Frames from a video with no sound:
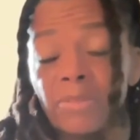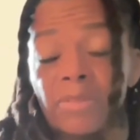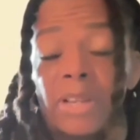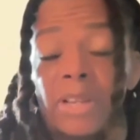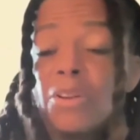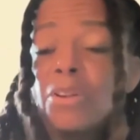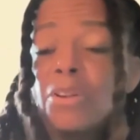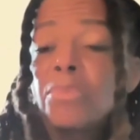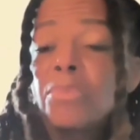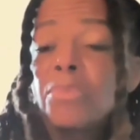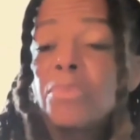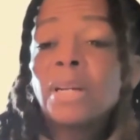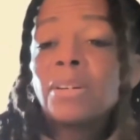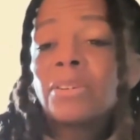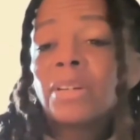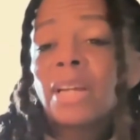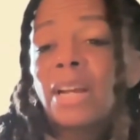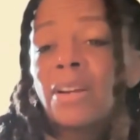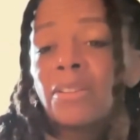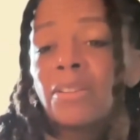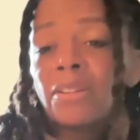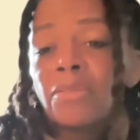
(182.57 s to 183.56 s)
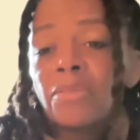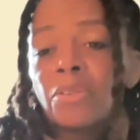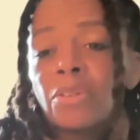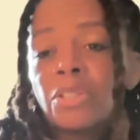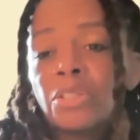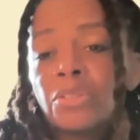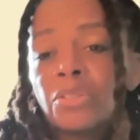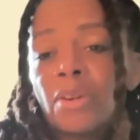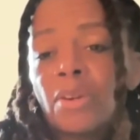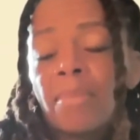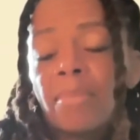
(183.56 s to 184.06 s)
So if they go to prenatal care in their
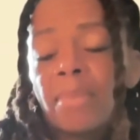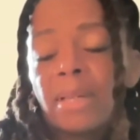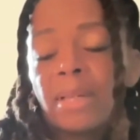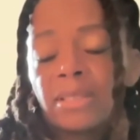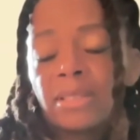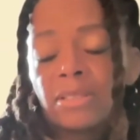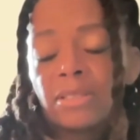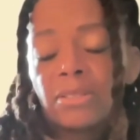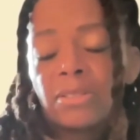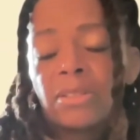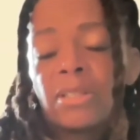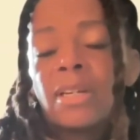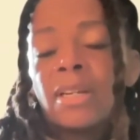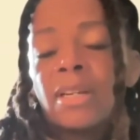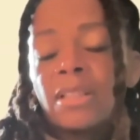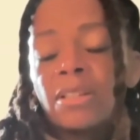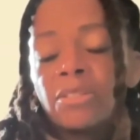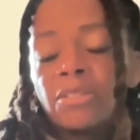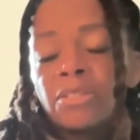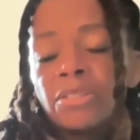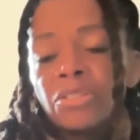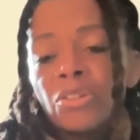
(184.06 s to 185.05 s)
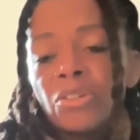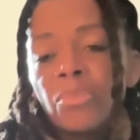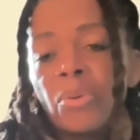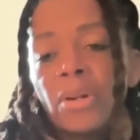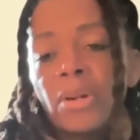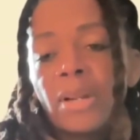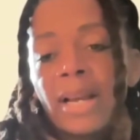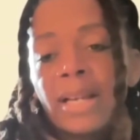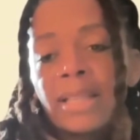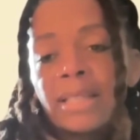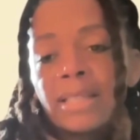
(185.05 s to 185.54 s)
first trimester, they're still
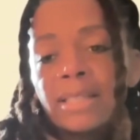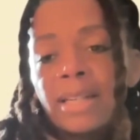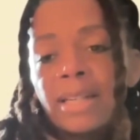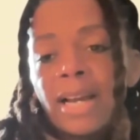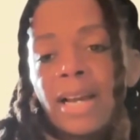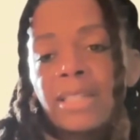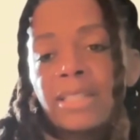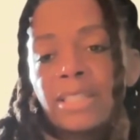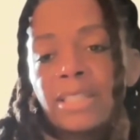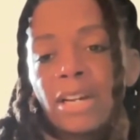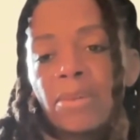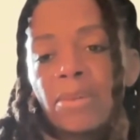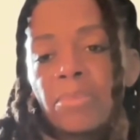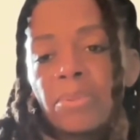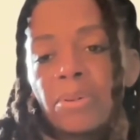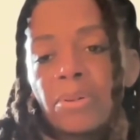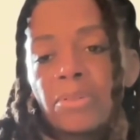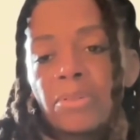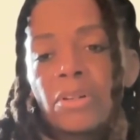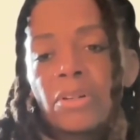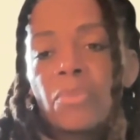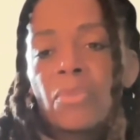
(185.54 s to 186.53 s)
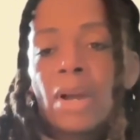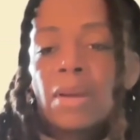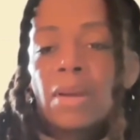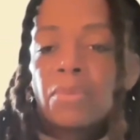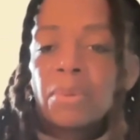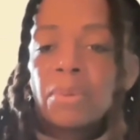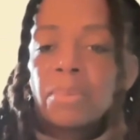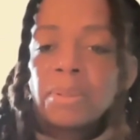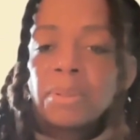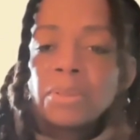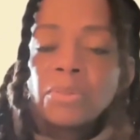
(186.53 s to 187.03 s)
more likely to die in childbirth than a
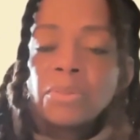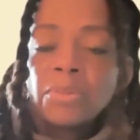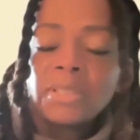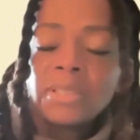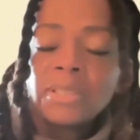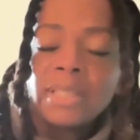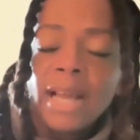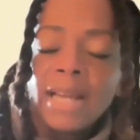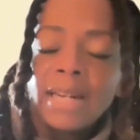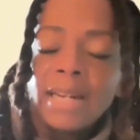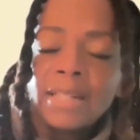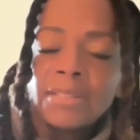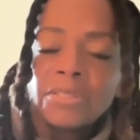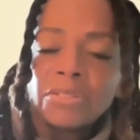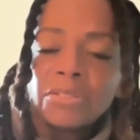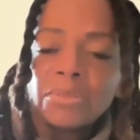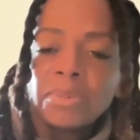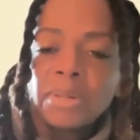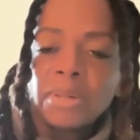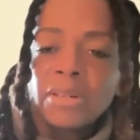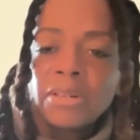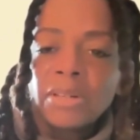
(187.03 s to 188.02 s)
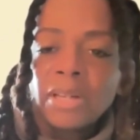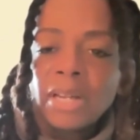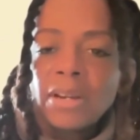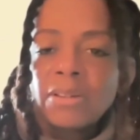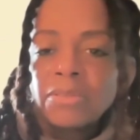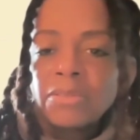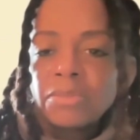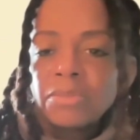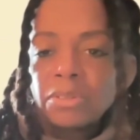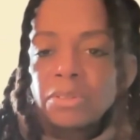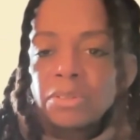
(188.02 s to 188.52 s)
white woman who has not entered prenatal
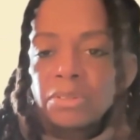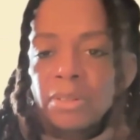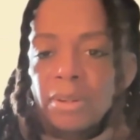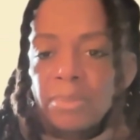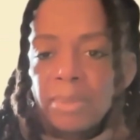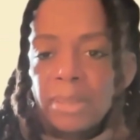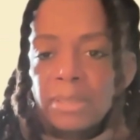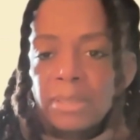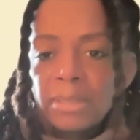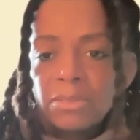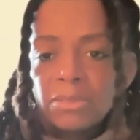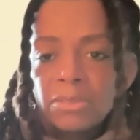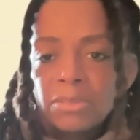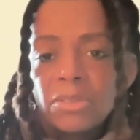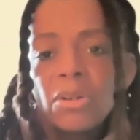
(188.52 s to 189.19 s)
care in the first trimester.